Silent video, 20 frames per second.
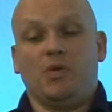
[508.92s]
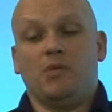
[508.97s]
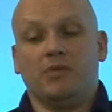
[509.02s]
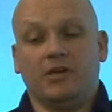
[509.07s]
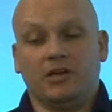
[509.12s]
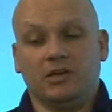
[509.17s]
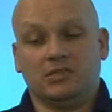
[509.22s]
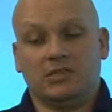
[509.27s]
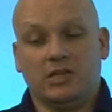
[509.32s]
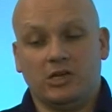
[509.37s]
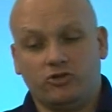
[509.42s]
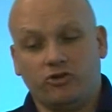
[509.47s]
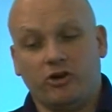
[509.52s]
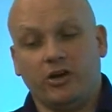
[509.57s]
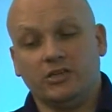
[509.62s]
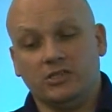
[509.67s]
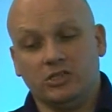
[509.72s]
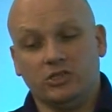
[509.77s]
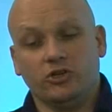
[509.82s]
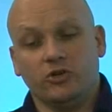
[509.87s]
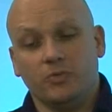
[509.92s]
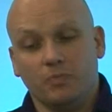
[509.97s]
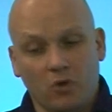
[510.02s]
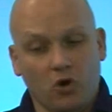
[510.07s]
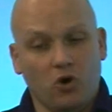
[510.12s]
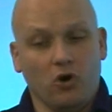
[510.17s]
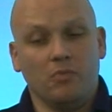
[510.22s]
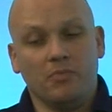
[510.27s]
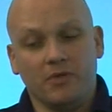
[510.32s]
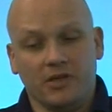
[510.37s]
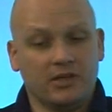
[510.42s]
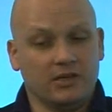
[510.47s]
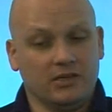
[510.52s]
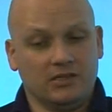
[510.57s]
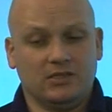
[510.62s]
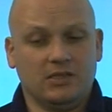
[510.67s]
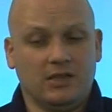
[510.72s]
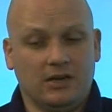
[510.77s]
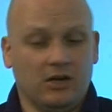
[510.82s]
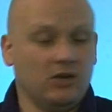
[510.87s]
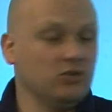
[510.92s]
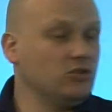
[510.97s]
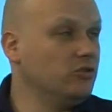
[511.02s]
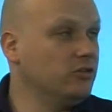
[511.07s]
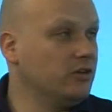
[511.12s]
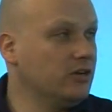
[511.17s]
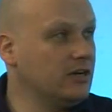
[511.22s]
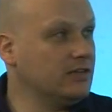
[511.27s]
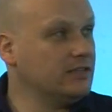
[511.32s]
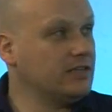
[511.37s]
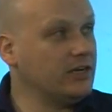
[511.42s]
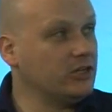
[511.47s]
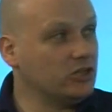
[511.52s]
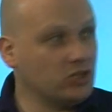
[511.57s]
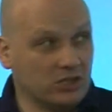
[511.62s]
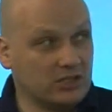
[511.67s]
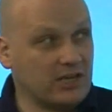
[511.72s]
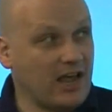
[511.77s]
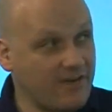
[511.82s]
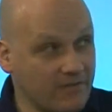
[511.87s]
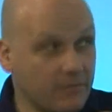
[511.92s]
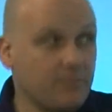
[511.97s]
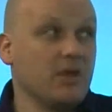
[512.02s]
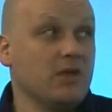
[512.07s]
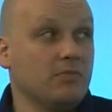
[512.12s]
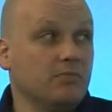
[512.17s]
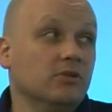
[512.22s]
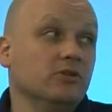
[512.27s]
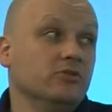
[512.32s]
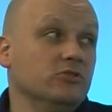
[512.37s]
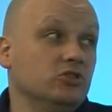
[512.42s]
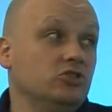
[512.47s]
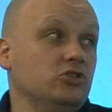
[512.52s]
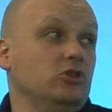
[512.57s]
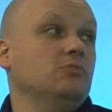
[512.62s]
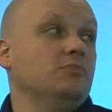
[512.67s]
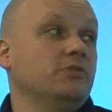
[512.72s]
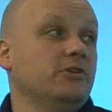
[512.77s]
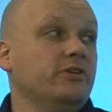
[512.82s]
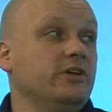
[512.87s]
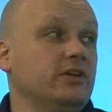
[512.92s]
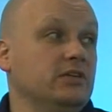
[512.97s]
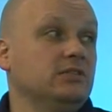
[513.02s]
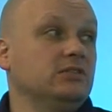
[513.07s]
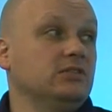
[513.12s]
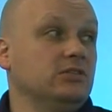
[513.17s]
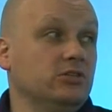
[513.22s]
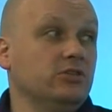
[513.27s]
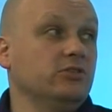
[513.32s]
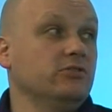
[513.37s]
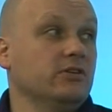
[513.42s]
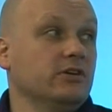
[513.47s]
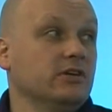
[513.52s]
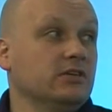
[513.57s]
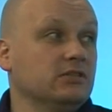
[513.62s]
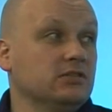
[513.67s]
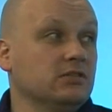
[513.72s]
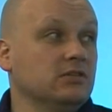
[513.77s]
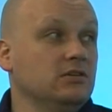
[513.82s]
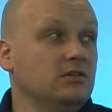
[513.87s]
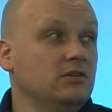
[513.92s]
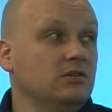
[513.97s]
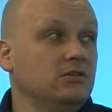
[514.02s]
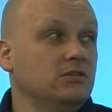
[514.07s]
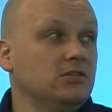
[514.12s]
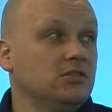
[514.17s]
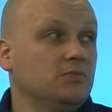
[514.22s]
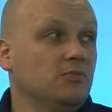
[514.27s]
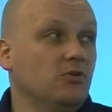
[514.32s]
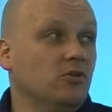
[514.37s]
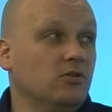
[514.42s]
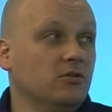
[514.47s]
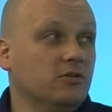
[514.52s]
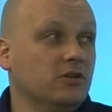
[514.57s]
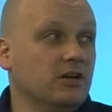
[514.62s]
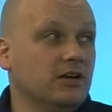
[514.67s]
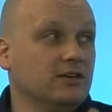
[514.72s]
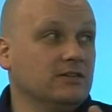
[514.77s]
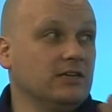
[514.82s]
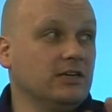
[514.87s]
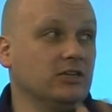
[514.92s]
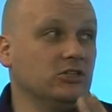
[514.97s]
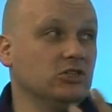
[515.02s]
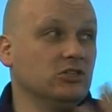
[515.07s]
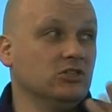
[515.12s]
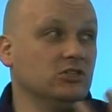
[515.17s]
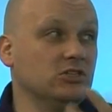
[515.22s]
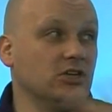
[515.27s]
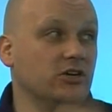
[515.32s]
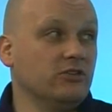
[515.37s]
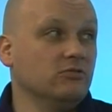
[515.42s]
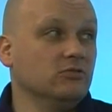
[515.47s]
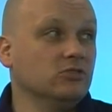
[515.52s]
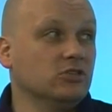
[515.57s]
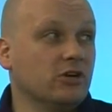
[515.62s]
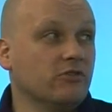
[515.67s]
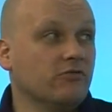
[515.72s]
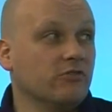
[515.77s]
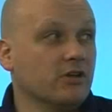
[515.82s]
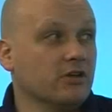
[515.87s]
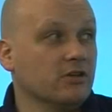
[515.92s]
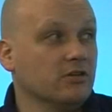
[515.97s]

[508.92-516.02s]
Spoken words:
be because they're trying to do more, because the large organisations have people whose job it is to do this. Small organisations don't, generally.